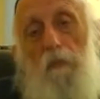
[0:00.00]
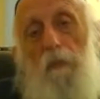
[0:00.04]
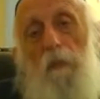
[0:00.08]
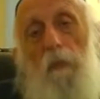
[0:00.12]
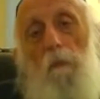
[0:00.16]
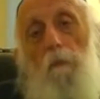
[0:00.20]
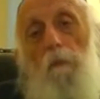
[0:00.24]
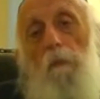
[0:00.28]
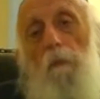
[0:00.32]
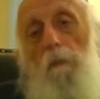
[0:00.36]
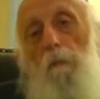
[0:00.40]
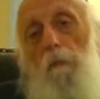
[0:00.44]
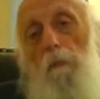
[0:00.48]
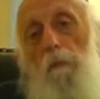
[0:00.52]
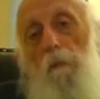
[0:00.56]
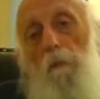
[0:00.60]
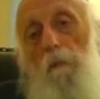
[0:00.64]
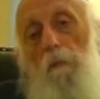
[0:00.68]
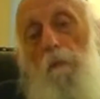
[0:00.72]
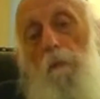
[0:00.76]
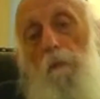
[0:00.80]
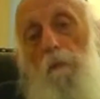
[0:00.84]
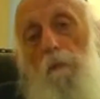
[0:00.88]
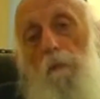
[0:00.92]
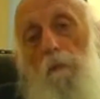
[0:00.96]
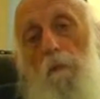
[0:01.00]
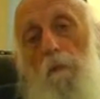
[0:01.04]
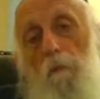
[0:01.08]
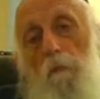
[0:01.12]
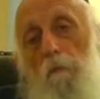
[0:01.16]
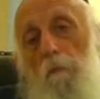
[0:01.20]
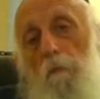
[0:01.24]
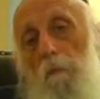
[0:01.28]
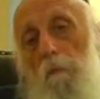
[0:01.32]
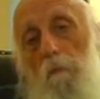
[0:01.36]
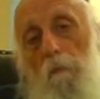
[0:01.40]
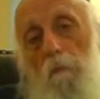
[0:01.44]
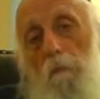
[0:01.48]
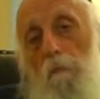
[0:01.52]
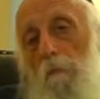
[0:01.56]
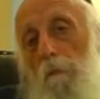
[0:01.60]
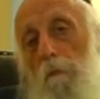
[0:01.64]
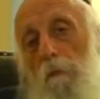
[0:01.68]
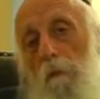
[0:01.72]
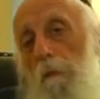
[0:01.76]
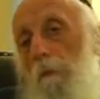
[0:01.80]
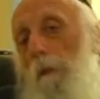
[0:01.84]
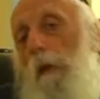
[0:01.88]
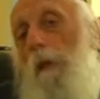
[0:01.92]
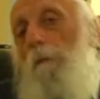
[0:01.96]
to tell people,
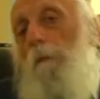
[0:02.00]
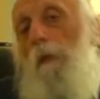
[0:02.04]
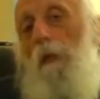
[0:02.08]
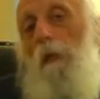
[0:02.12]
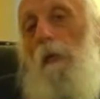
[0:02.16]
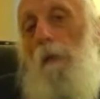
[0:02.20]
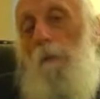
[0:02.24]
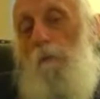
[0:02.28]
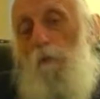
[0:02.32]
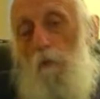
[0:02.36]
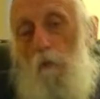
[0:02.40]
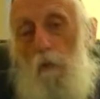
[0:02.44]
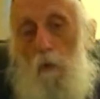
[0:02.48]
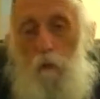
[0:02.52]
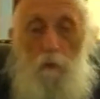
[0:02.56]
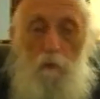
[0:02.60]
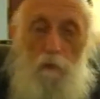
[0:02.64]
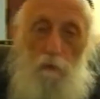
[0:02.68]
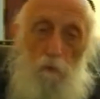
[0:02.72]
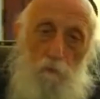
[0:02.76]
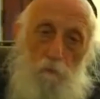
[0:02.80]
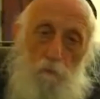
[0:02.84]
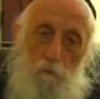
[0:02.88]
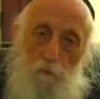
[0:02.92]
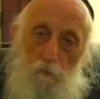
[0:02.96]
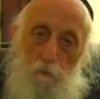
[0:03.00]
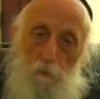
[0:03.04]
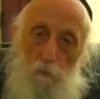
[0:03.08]
and I'd make up stories